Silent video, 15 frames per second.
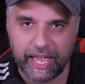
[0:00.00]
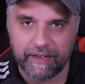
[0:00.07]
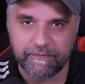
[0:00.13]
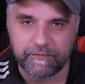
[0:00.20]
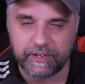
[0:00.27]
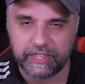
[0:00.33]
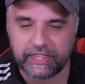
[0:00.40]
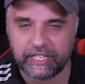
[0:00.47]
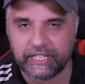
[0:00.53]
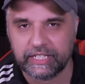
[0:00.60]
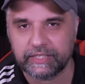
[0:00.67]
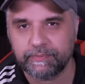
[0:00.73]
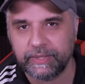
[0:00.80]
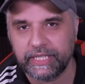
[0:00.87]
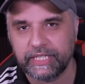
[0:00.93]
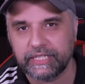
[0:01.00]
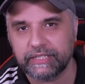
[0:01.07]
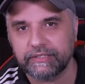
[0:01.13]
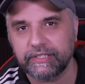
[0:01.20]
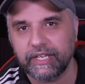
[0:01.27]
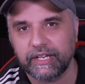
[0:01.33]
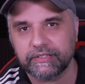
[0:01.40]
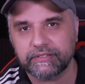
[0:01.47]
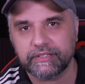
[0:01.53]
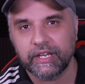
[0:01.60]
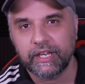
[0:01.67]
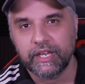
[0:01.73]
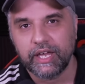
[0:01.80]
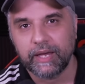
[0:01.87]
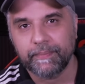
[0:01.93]
everything that's being discussed
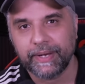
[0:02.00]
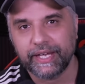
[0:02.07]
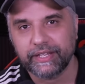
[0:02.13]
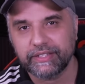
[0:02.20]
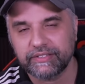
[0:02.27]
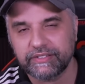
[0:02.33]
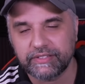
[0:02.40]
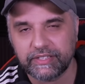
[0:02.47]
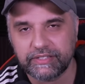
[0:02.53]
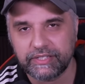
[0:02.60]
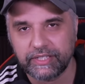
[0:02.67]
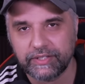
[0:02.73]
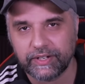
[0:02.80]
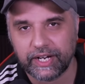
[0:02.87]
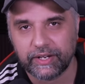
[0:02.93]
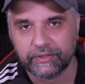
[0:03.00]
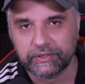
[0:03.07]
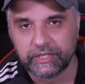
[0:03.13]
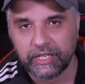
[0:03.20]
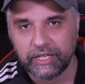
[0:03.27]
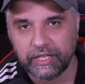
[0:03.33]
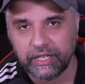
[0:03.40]
about the city ground